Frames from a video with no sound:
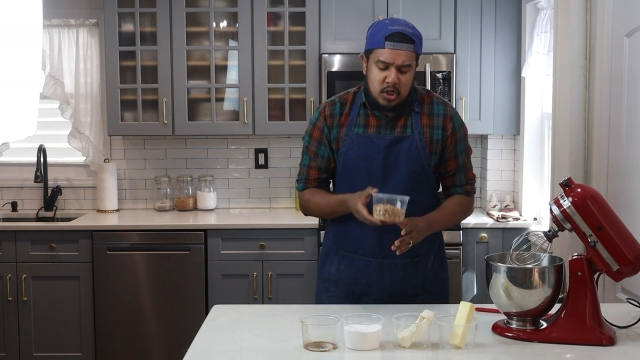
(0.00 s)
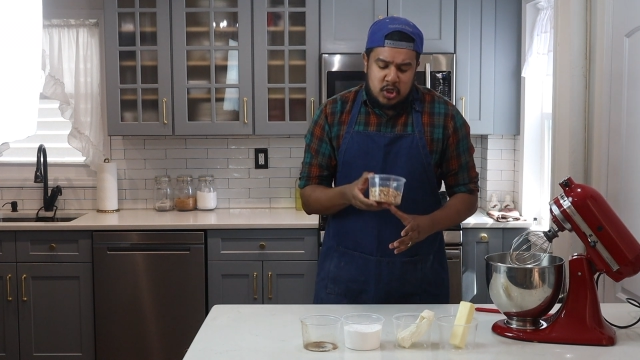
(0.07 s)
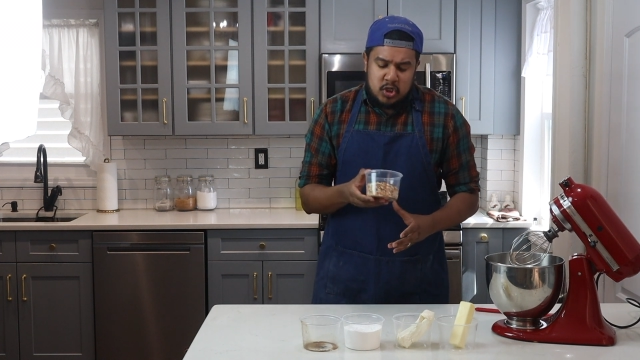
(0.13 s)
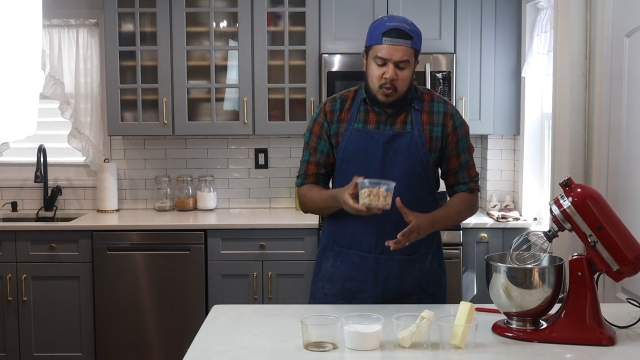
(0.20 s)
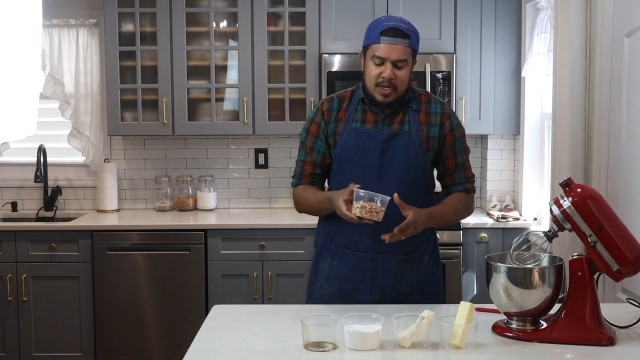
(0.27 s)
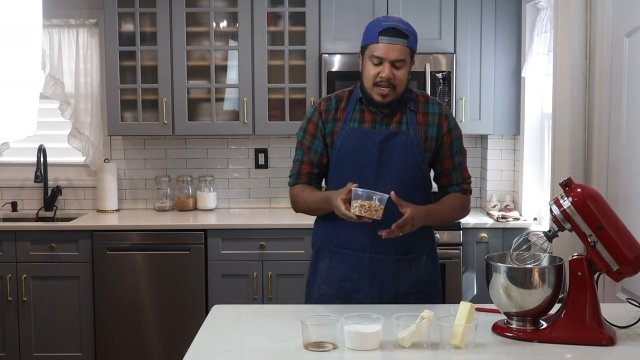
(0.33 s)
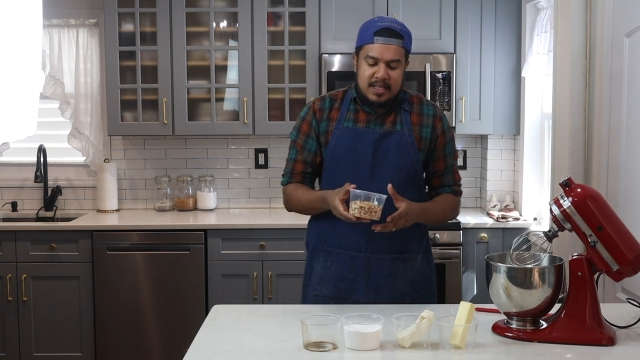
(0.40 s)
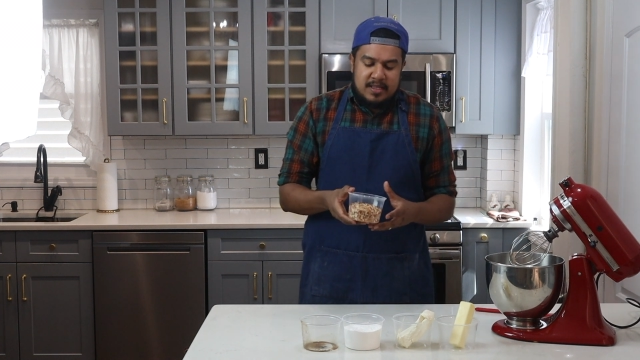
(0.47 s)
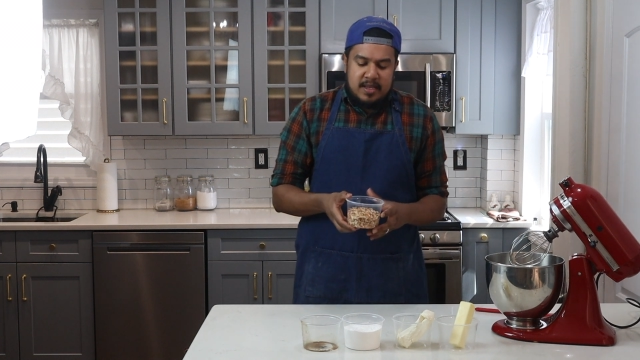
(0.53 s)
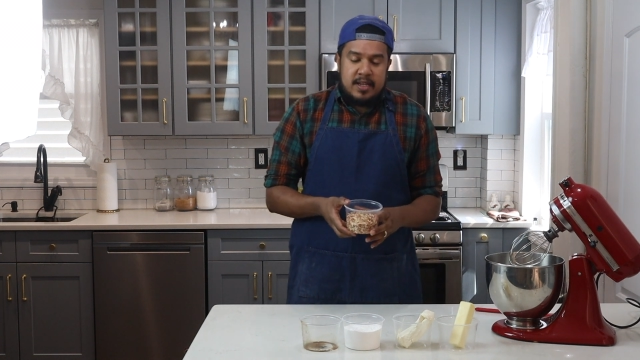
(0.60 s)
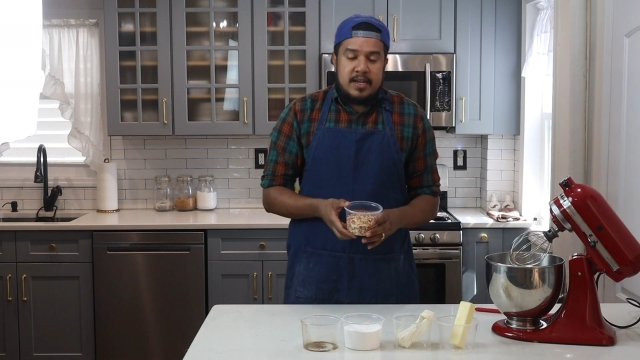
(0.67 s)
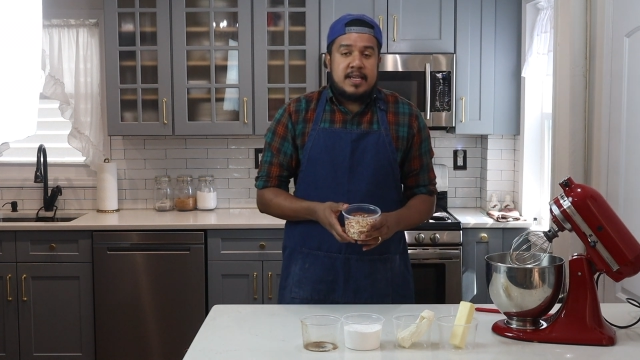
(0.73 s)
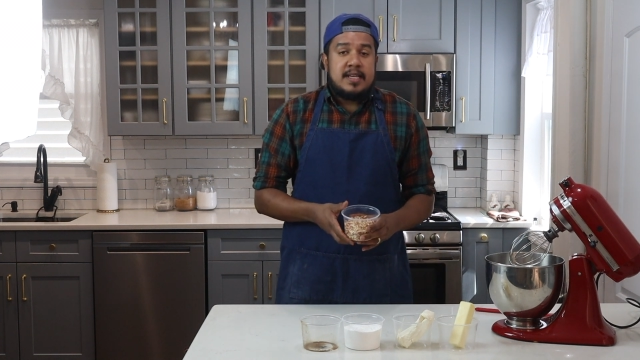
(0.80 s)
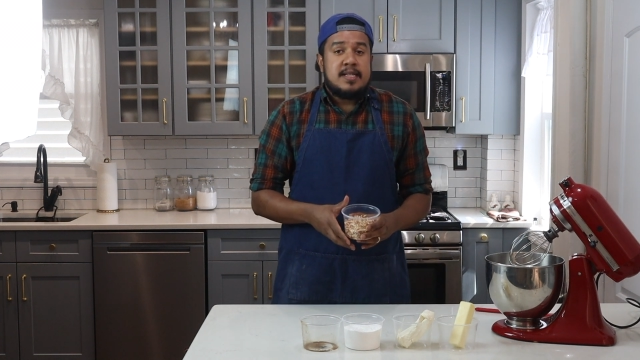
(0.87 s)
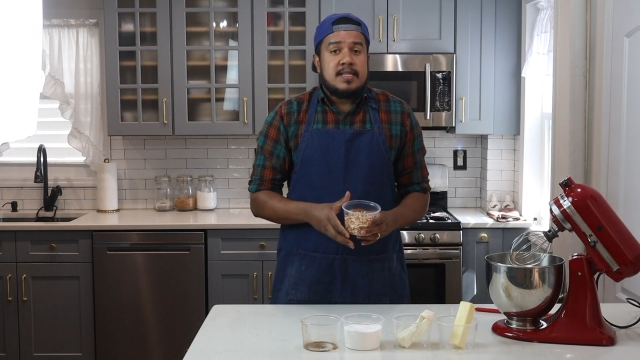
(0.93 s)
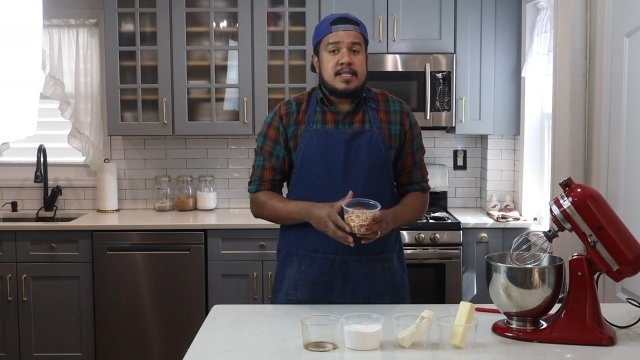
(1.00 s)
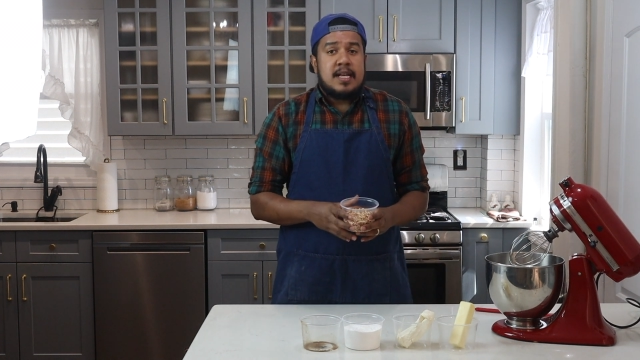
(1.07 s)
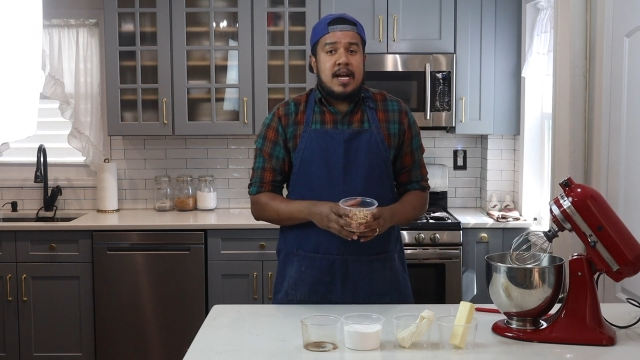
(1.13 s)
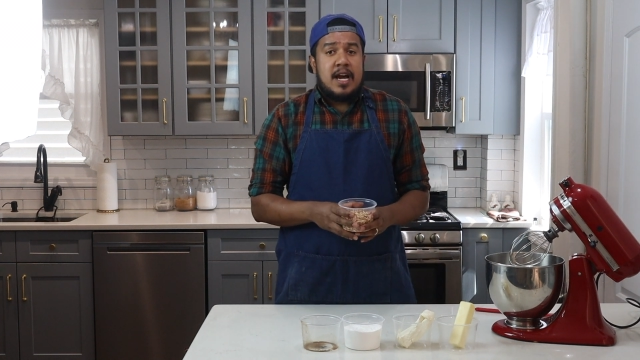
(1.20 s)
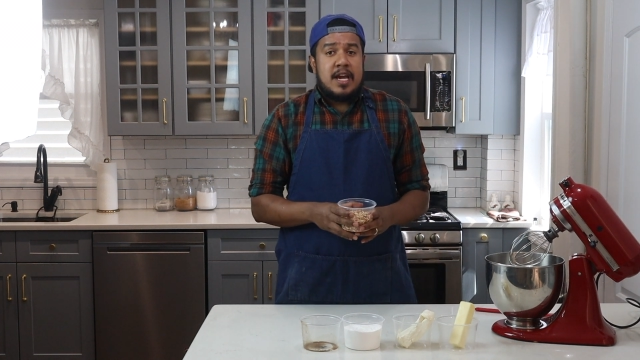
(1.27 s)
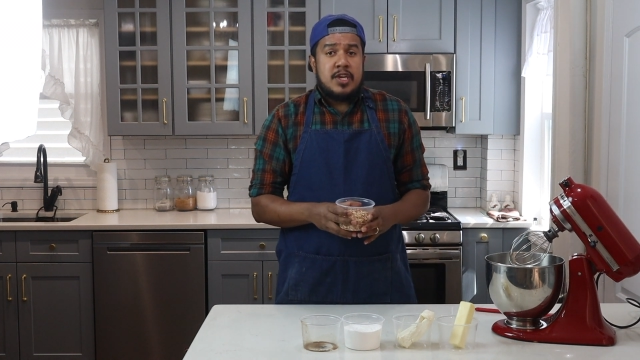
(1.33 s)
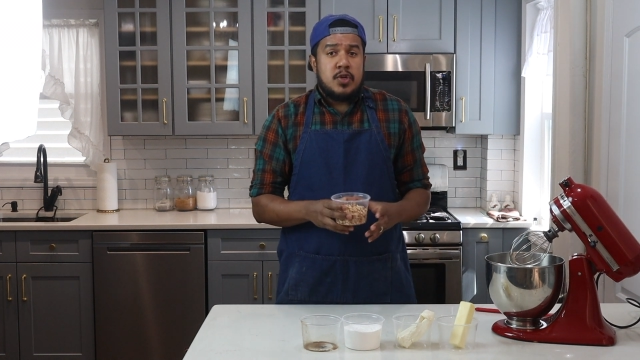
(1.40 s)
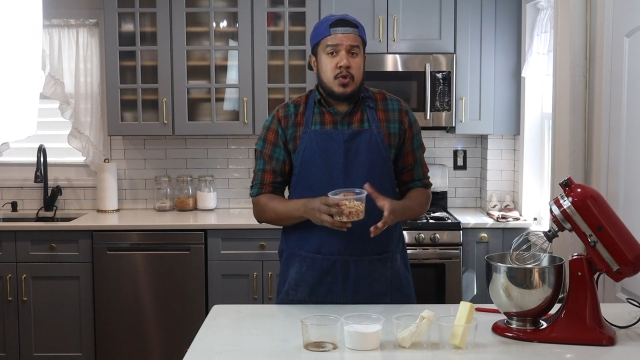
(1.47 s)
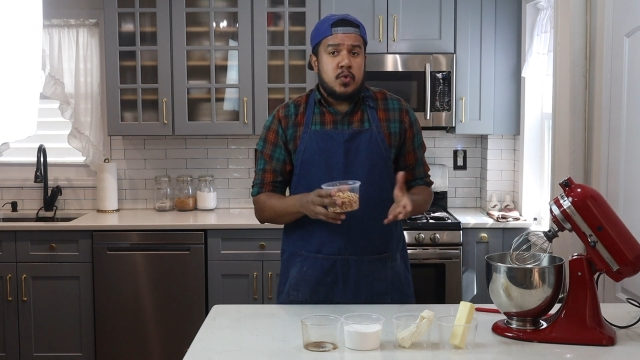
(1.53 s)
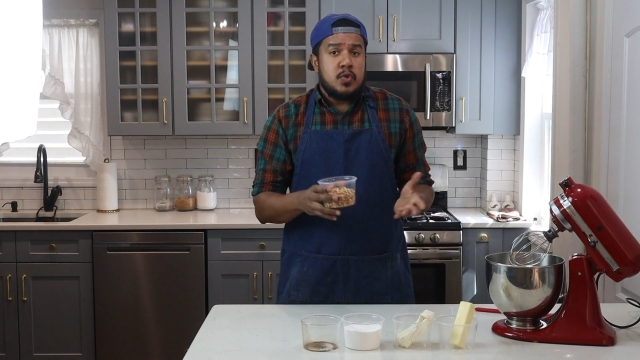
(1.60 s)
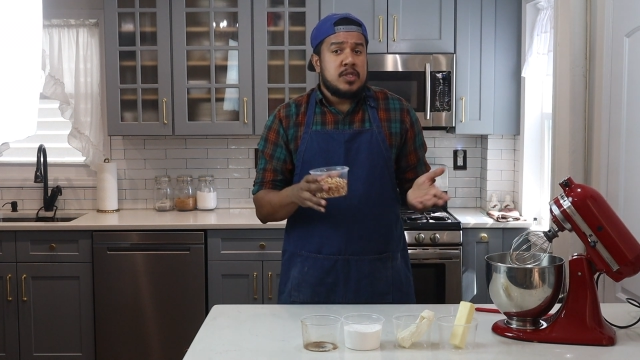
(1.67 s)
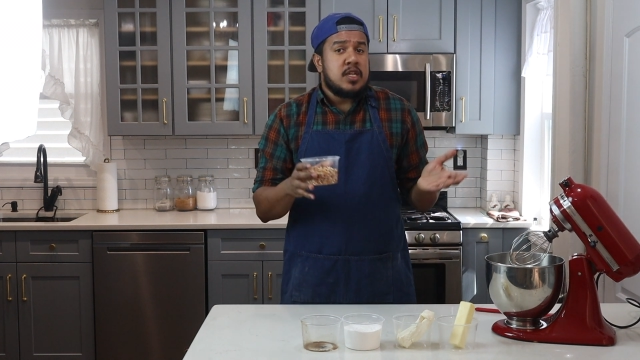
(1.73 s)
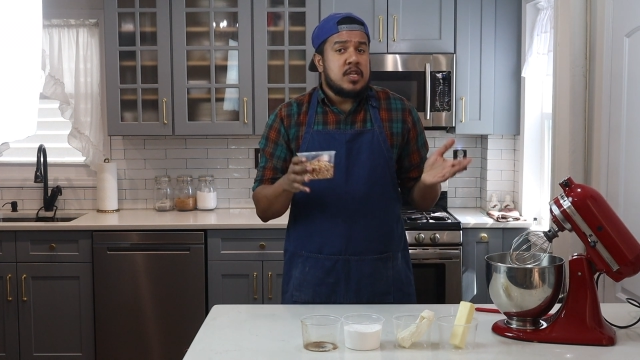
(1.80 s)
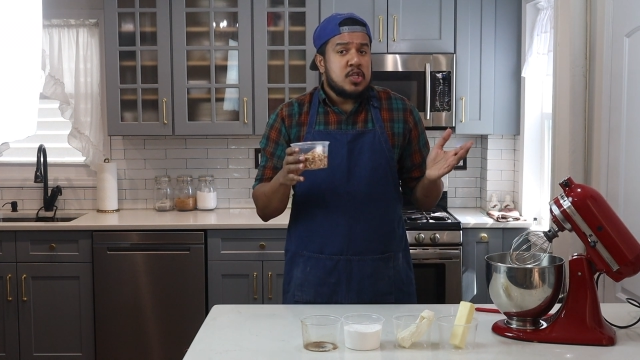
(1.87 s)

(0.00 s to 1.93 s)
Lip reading: So what I did is I used